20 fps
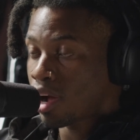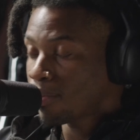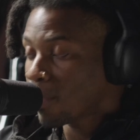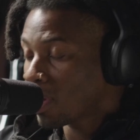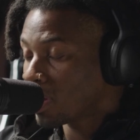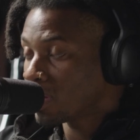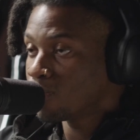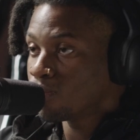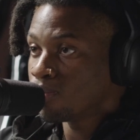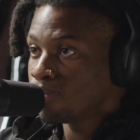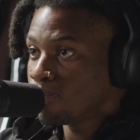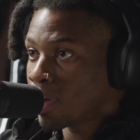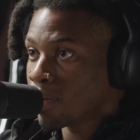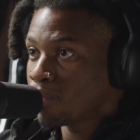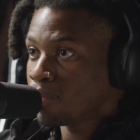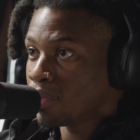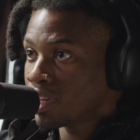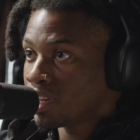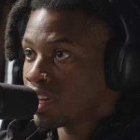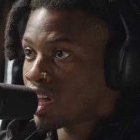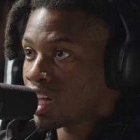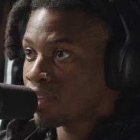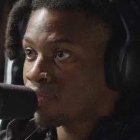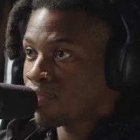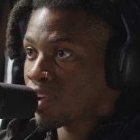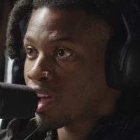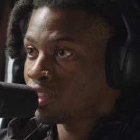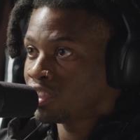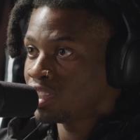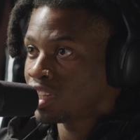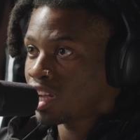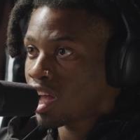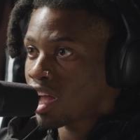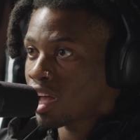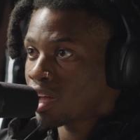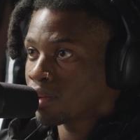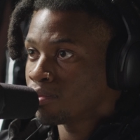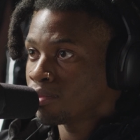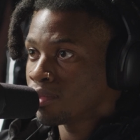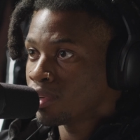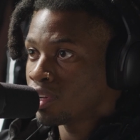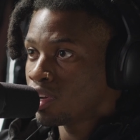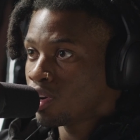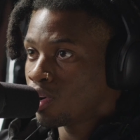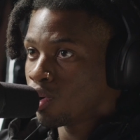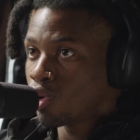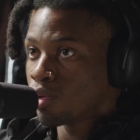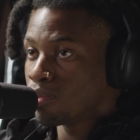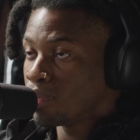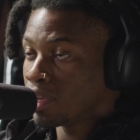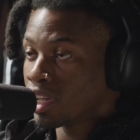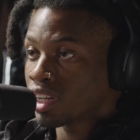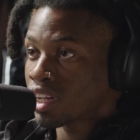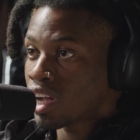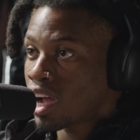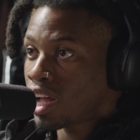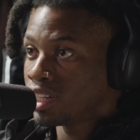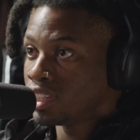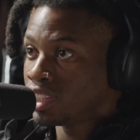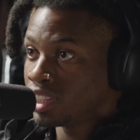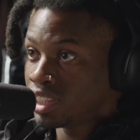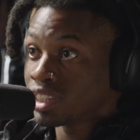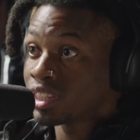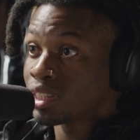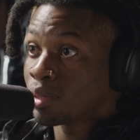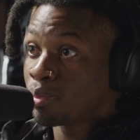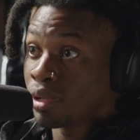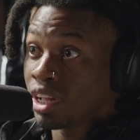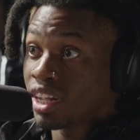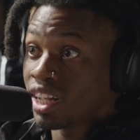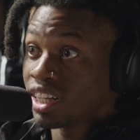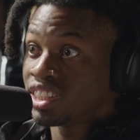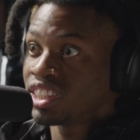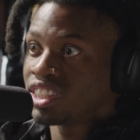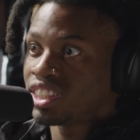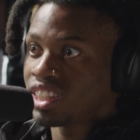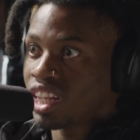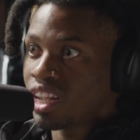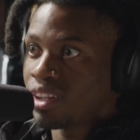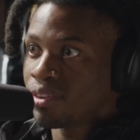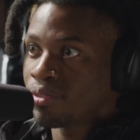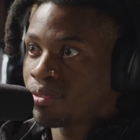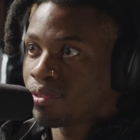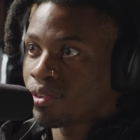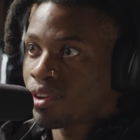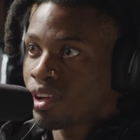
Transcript: I probably might be a 9-to-5 job or be in college just to play it safe.